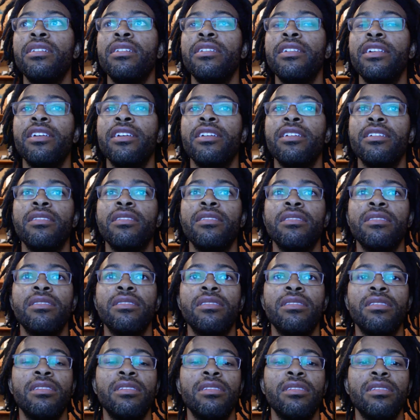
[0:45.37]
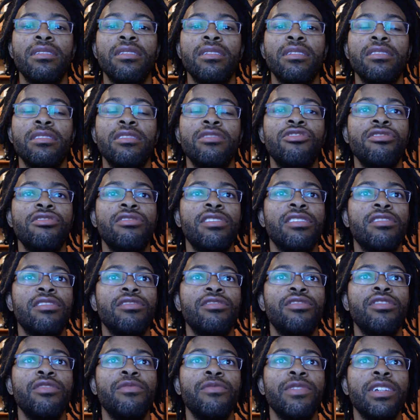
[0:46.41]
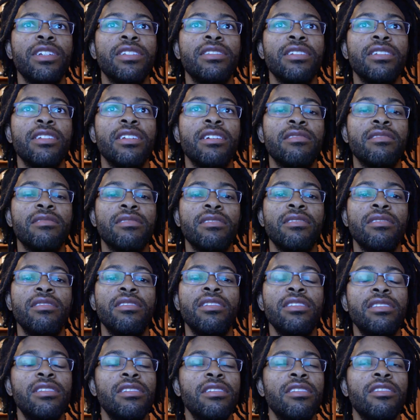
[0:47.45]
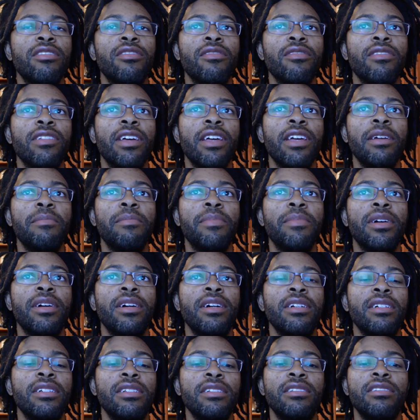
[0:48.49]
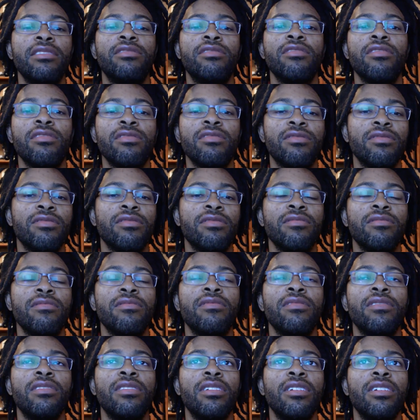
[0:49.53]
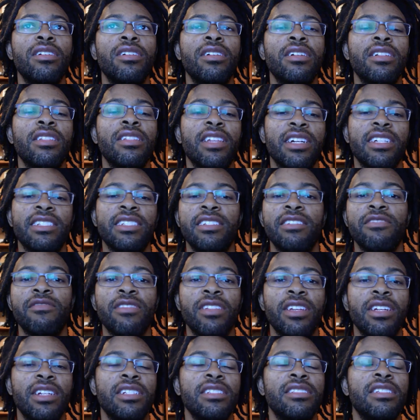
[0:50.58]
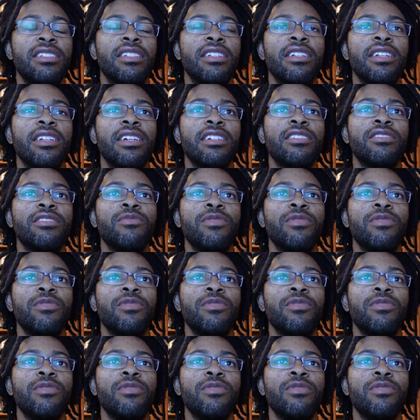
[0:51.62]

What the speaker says: Yeah, just under 2 weeks ago. So it's a little late, but it's also, like I said, related to the next